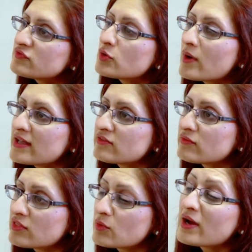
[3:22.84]
of
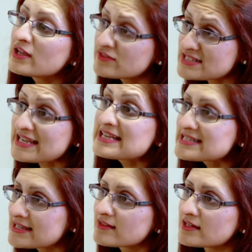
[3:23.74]
the way of
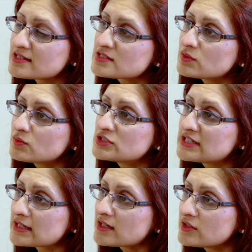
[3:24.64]
assessing this would
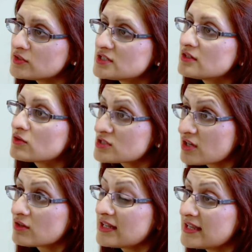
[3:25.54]
include not
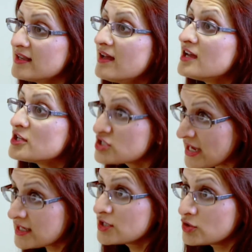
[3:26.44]
only
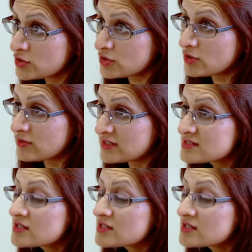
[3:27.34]
checking your urine,